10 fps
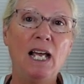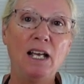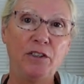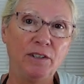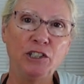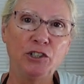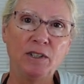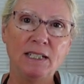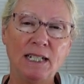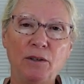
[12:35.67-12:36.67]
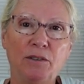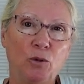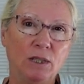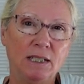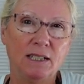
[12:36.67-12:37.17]
300 degrees an hour to
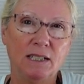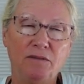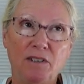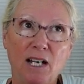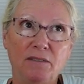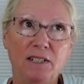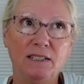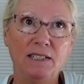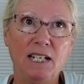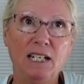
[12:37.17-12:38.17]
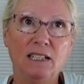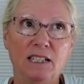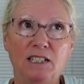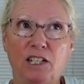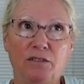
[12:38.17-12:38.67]
1465 can take,
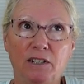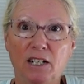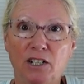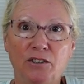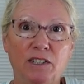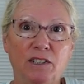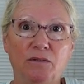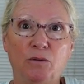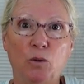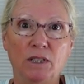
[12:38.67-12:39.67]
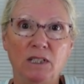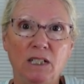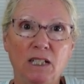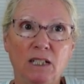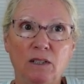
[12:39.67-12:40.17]
let's see, 300 into
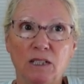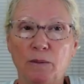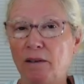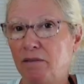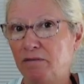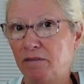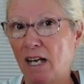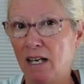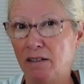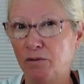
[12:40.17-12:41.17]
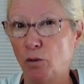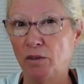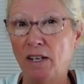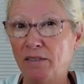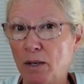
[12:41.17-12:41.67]
14 is about 4 or
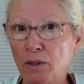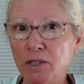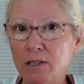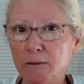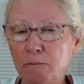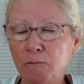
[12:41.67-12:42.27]
5 hours.